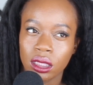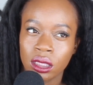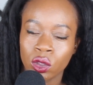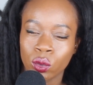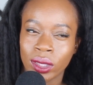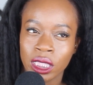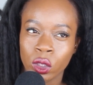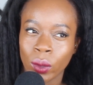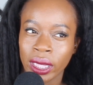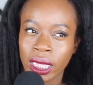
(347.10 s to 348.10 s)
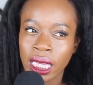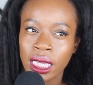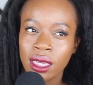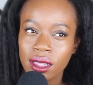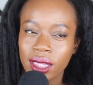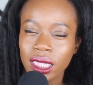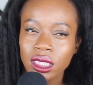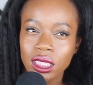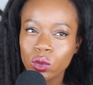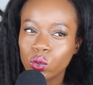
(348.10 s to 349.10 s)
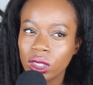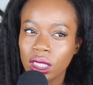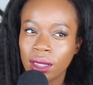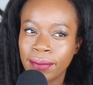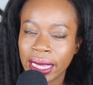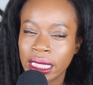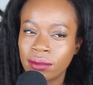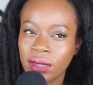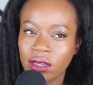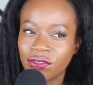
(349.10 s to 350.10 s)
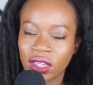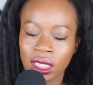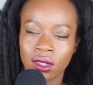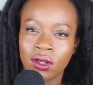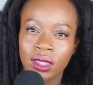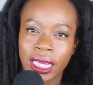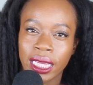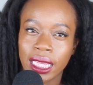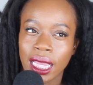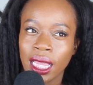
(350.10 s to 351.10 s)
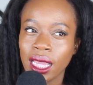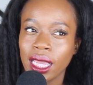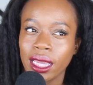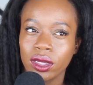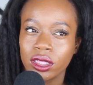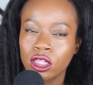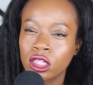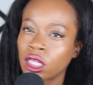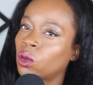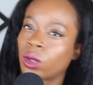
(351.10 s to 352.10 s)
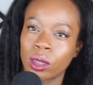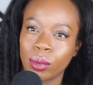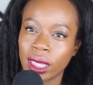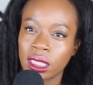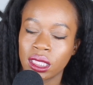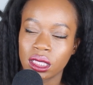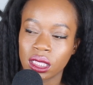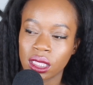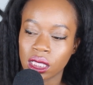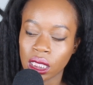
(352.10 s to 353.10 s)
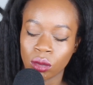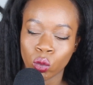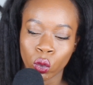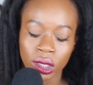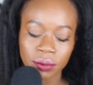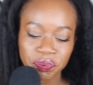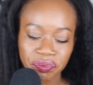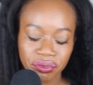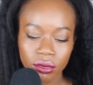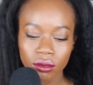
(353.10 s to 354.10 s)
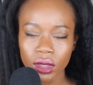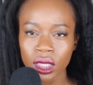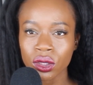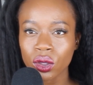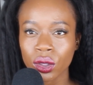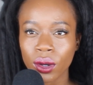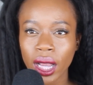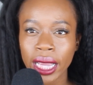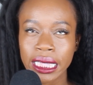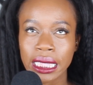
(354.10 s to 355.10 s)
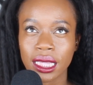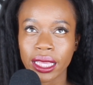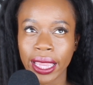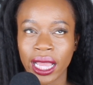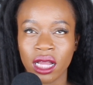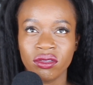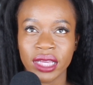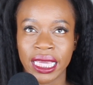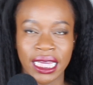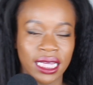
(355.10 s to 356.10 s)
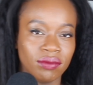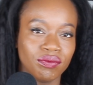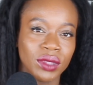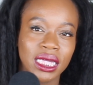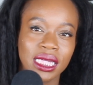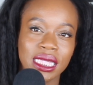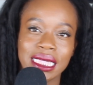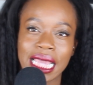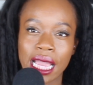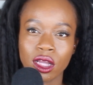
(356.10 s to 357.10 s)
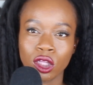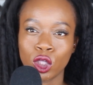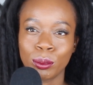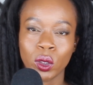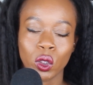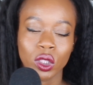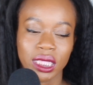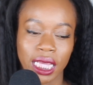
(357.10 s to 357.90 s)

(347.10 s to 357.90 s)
in 2020, that just really made me feel like I don't want to pay these things anymore. And so I have a tackleable